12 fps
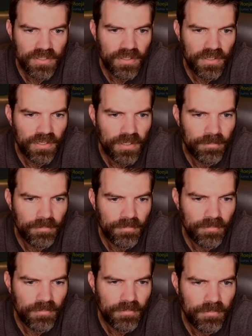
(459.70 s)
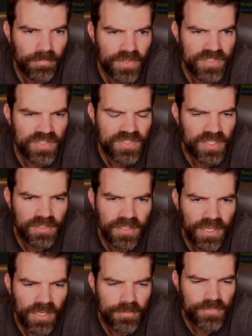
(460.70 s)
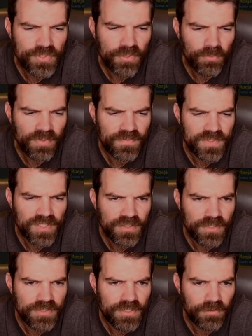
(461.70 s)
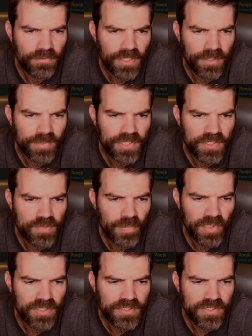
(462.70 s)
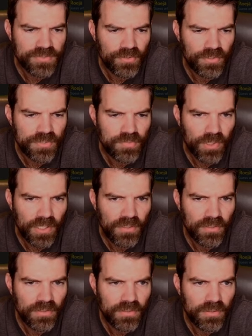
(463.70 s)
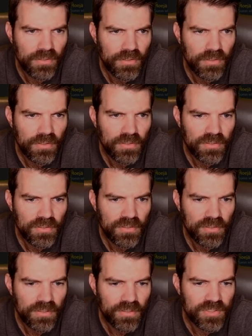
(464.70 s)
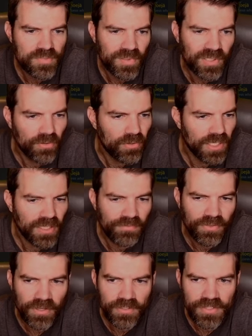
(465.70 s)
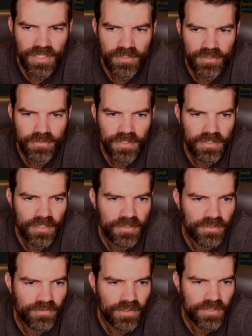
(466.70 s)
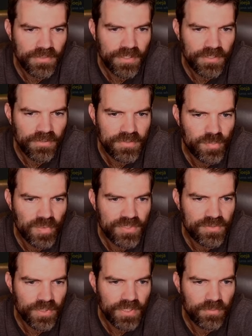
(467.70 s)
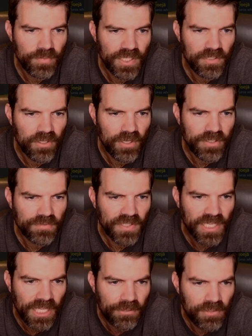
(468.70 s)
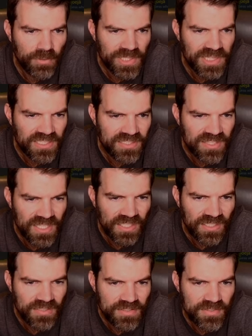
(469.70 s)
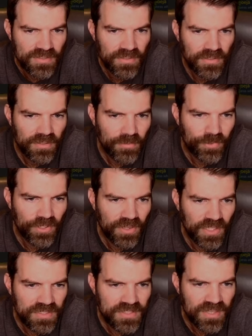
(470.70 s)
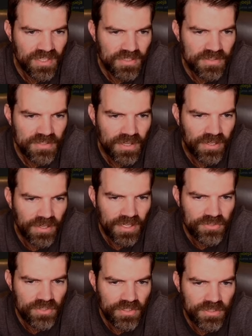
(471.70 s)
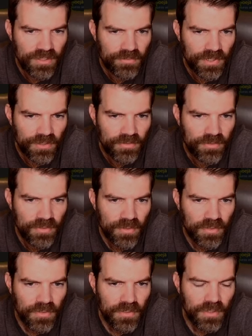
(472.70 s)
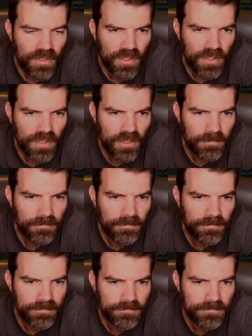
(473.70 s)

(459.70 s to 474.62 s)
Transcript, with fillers: Um, this is in-game, so we've seen this already, but they just put it in Discord as well. It looks pretty cool. I love the art they do. I, I love the art they do. It's pretty sweet. We got a login event. I don't know what this thing is. What are these things? I actually don't know. Um,